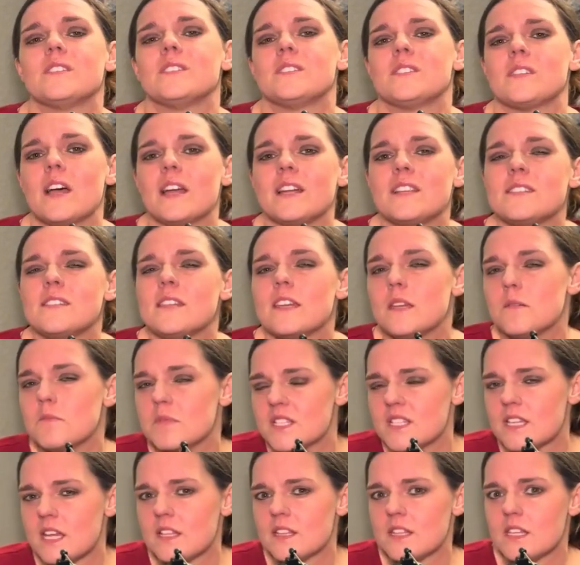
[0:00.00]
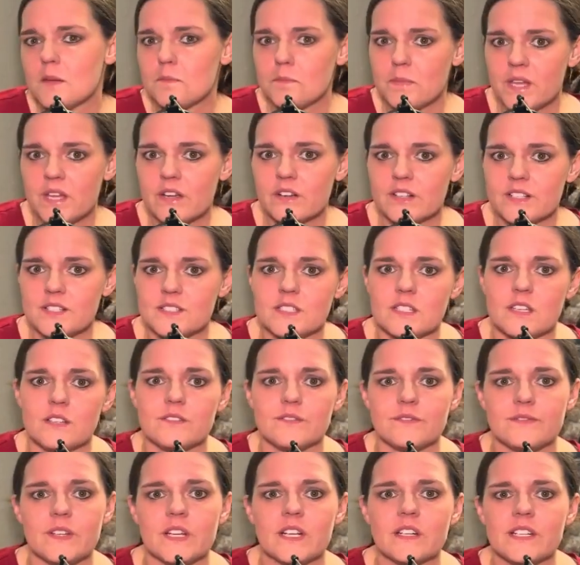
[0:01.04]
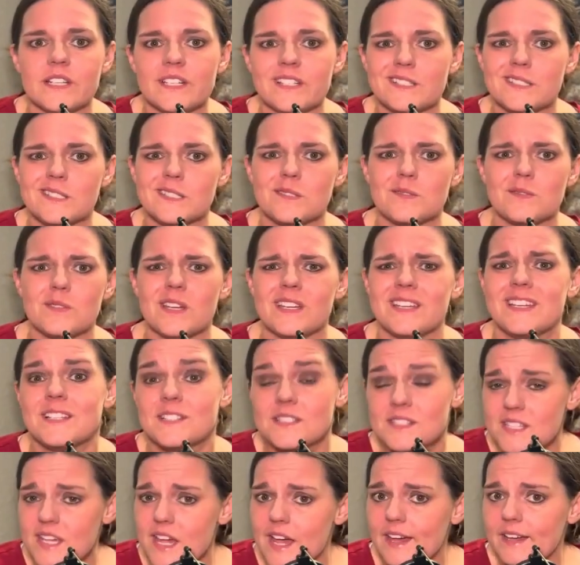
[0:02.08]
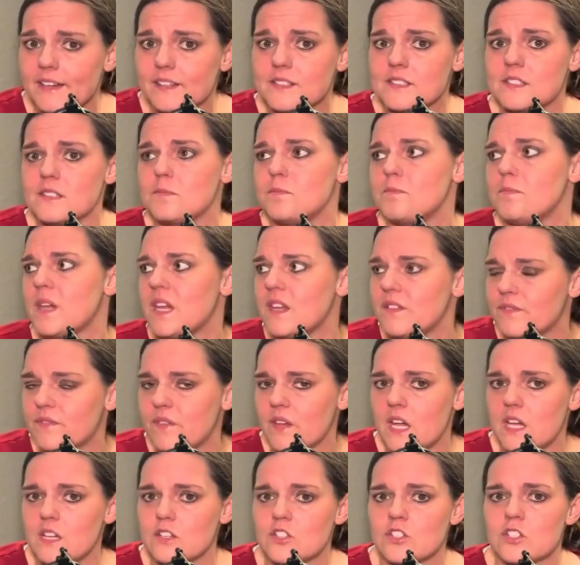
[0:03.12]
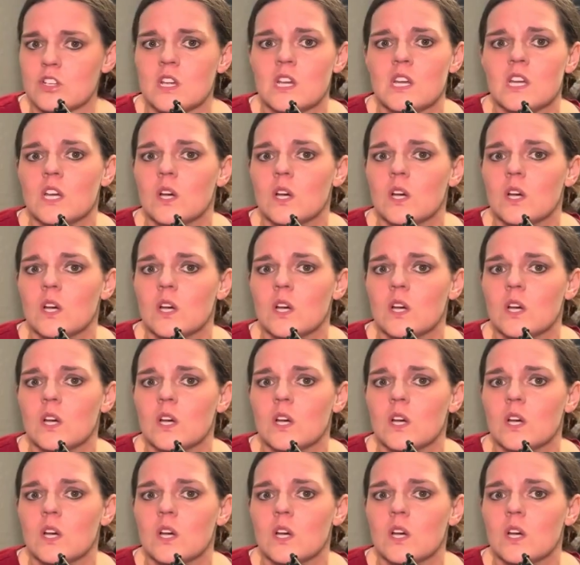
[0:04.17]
designed to imitate the appearance of various insects, baitfish,